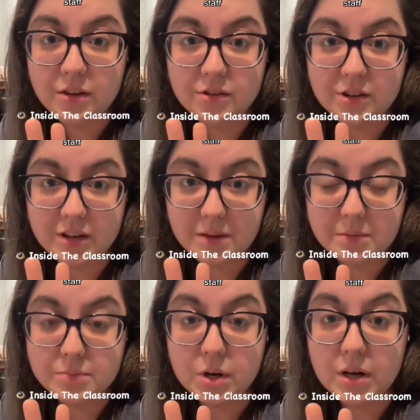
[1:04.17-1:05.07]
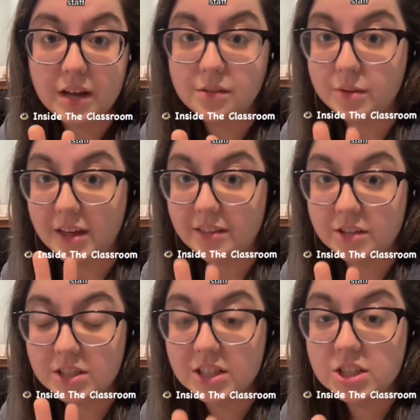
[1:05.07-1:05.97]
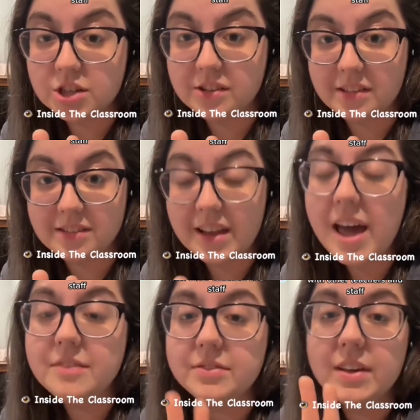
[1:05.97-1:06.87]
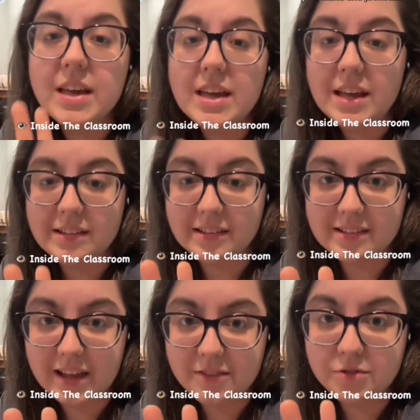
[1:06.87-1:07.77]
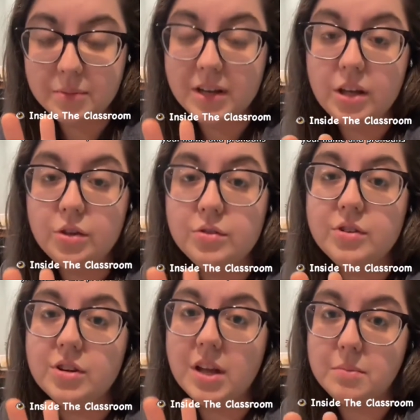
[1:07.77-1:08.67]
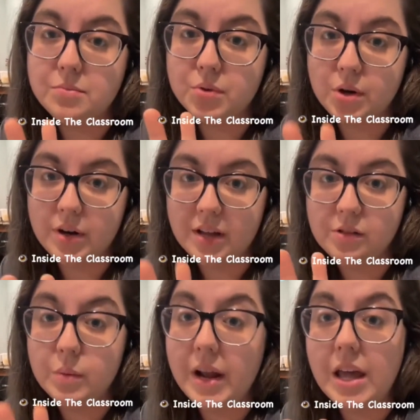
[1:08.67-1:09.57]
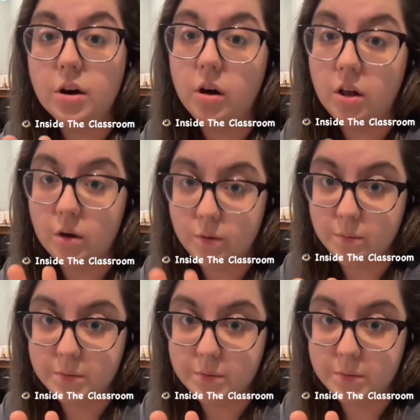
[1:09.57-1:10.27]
your name and pronouns with other teachers and staff? Is it safe for me to use your name and pronouns when I call home?